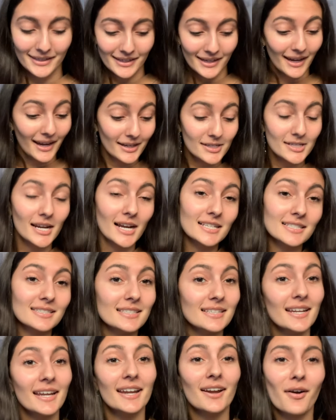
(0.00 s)
And you guys,
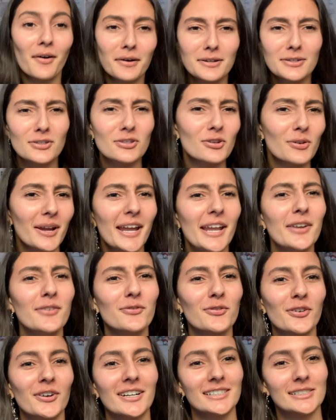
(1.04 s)
today, aren't you in
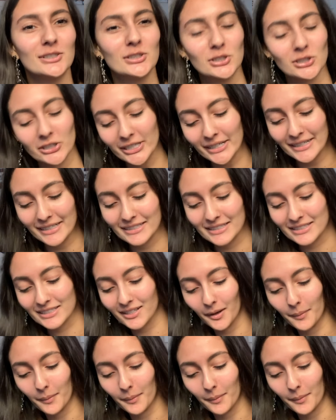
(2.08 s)
for a treat?